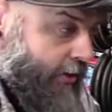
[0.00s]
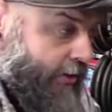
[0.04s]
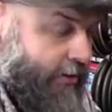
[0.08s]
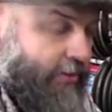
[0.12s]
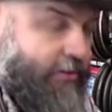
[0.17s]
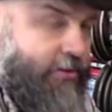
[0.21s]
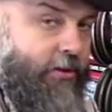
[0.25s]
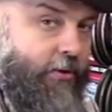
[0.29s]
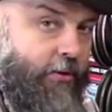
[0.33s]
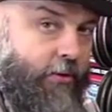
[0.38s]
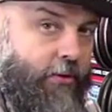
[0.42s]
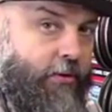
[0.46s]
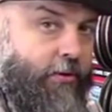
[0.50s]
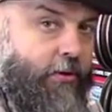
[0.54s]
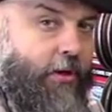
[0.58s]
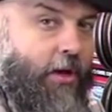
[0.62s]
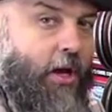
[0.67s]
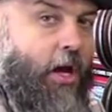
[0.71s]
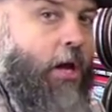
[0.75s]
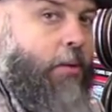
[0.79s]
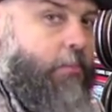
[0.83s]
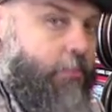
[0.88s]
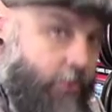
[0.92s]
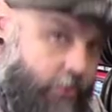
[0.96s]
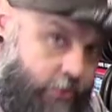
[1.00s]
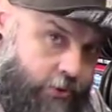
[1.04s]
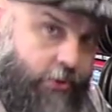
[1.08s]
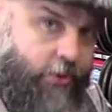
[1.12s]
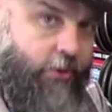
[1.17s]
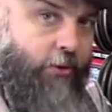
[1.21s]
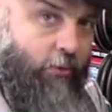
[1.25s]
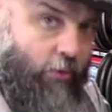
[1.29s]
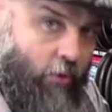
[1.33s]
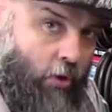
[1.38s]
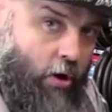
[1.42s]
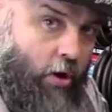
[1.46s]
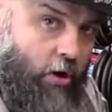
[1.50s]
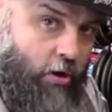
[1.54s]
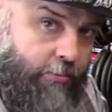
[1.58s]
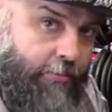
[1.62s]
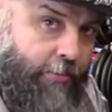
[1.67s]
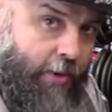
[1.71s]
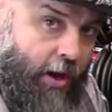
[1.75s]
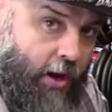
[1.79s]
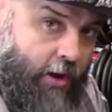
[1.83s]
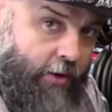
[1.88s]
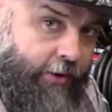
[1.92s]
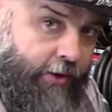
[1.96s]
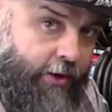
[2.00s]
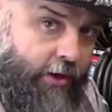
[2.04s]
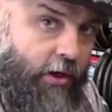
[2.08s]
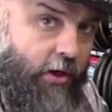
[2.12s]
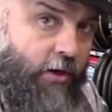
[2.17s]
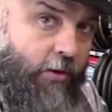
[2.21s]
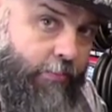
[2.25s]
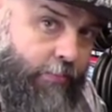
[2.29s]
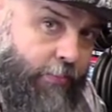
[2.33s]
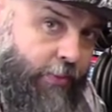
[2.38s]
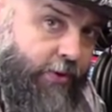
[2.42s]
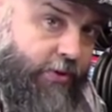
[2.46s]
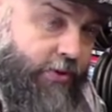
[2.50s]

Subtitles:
So I'm using the wrong mount here, but